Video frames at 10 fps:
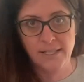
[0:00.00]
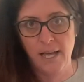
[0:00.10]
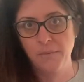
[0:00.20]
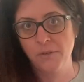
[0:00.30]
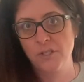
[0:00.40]

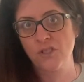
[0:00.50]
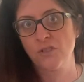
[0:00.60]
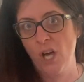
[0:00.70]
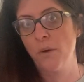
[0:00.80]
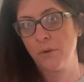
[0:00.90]
at was
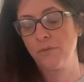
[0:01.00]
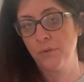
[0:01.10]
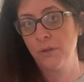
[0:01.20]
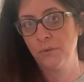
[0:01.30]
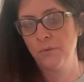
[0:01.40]
go
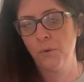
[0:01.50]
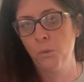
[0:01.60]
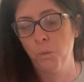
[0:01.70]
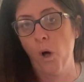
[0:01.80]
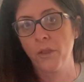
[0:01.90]
through
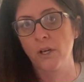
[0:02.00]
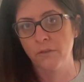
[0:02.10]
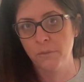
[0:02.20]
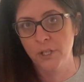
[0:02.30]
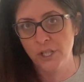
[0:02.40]
what the
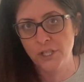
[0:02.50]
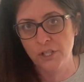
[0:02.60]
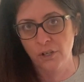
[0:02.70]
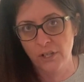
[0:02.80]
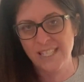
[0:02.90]
government had
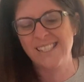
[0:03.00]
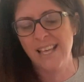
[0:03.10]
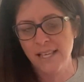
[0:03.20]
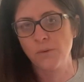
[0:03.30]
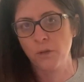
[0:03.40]
done,
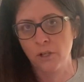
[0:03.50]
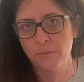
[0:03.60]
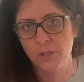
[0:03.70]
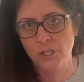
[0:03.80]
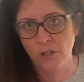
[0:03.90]
assess what the
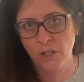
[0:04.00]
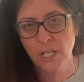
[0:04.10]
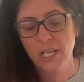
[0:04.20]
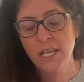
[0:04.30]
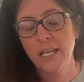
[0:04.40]
government had done
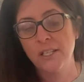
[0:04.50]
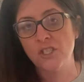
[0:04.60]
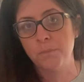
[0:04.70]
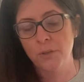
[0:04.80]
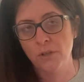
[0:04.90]
in
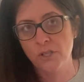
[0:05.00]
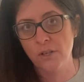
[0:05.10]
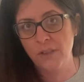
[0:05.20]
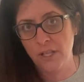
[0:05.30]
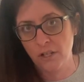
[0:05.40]
support
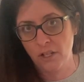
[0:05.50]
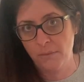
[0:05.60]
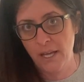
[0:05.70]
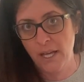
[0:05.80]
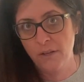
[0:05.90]
of the
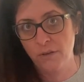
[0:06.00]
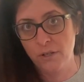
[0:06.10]
economy through